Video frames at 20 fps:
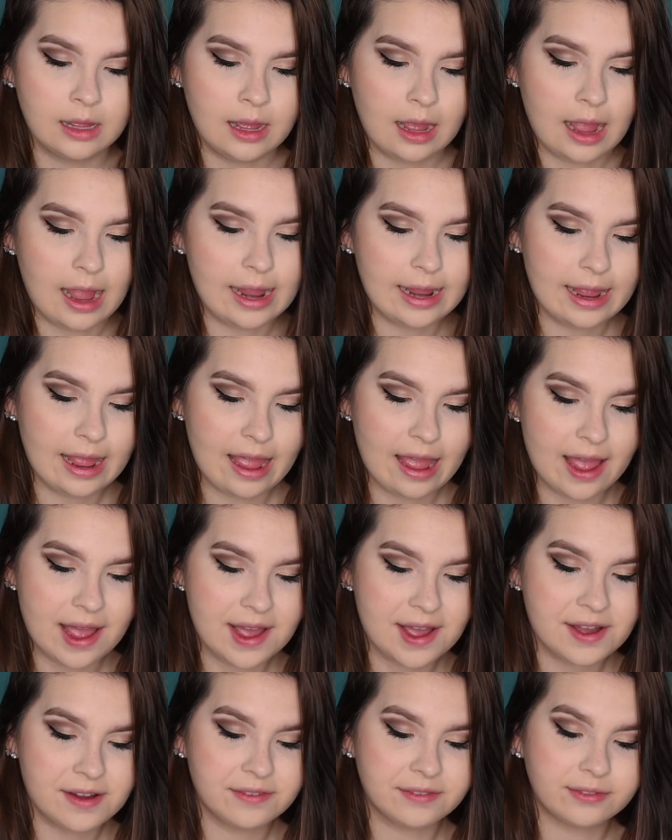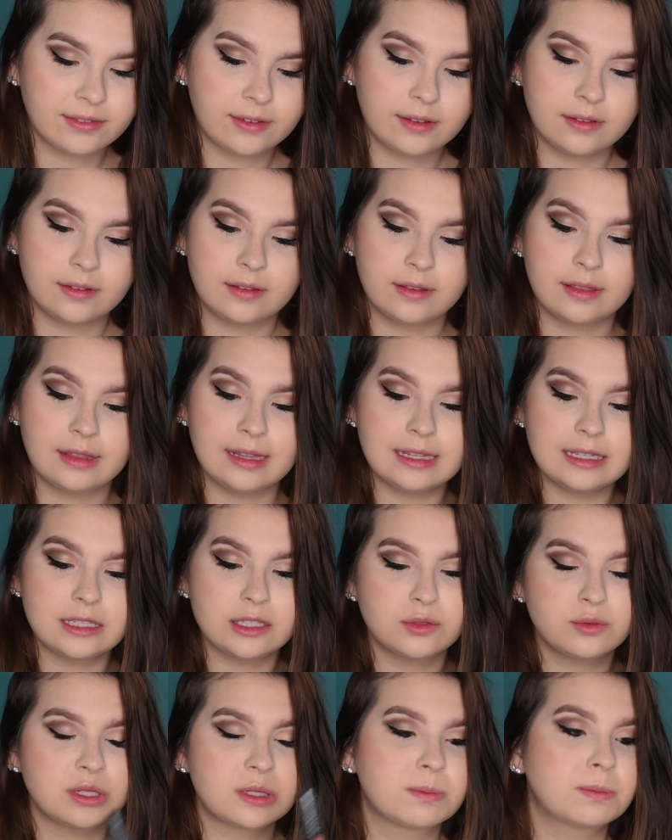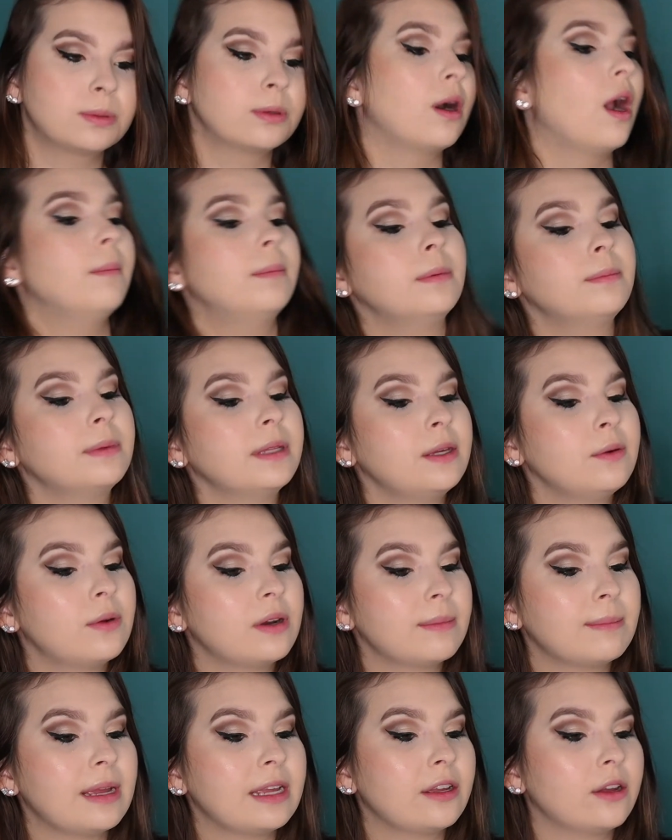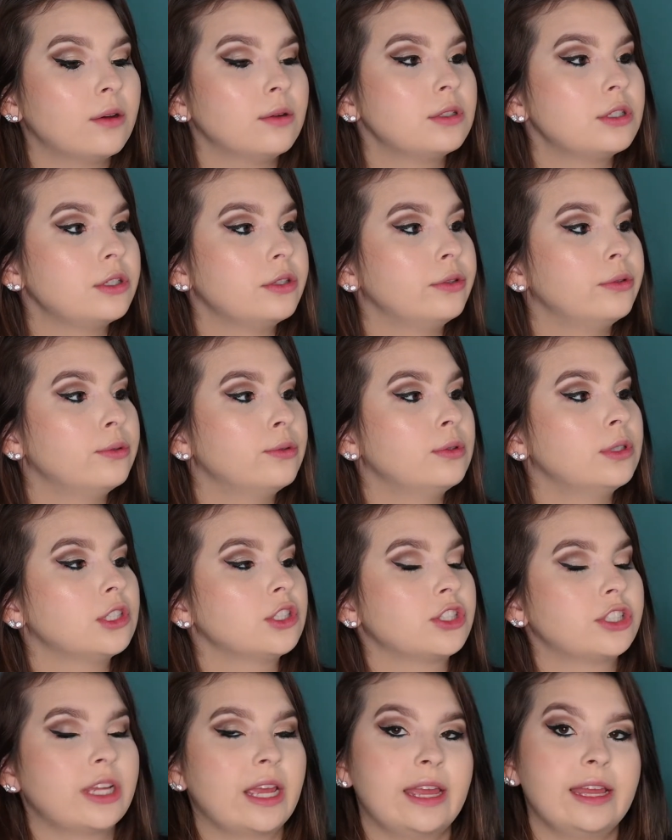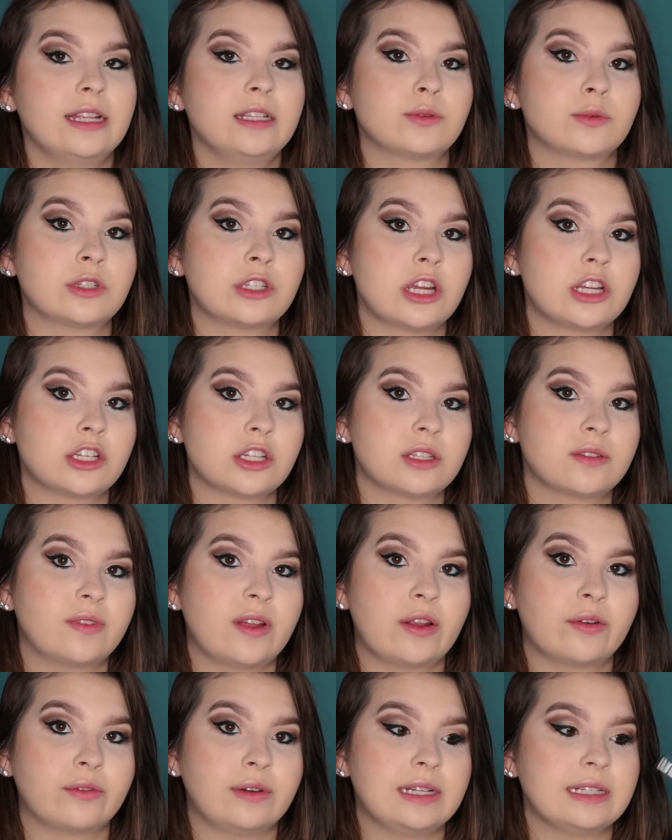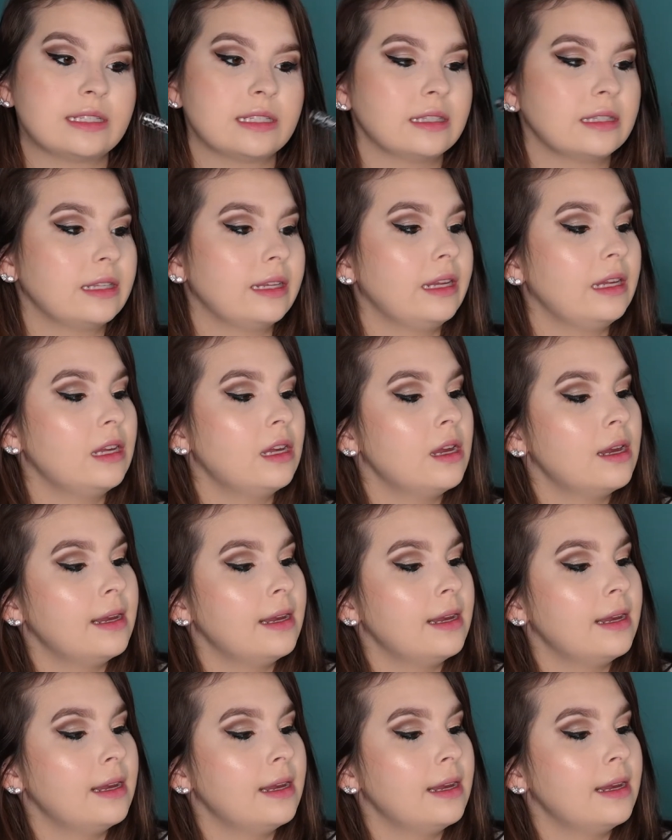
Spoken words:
I have, this was probably one of my go-to shades, which I just found recently.